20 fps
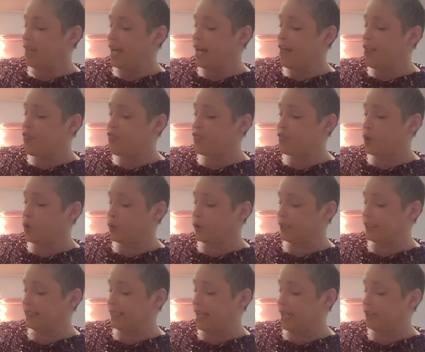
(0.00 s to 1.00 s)
a
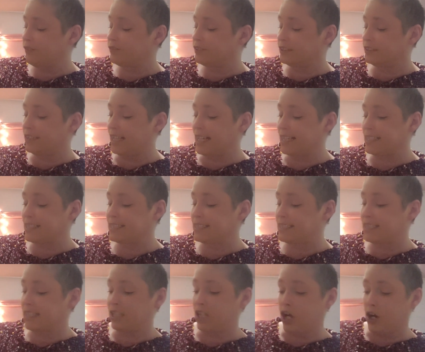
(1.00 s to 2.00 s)
Throne of
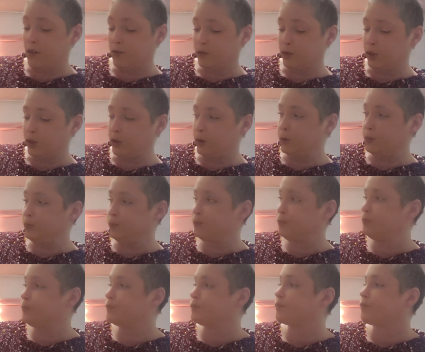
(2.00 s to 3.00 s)
Glass novel
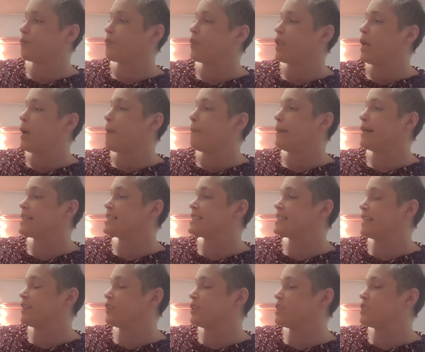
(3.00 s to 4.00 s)
by
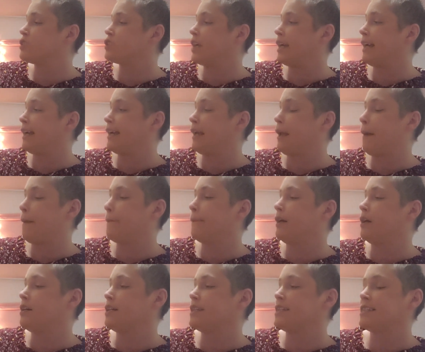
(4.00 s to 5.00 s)
Sarah J.
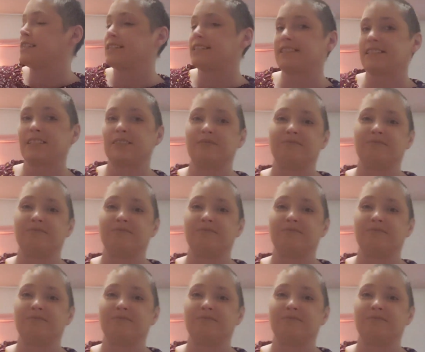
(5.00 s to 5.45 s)
Maas.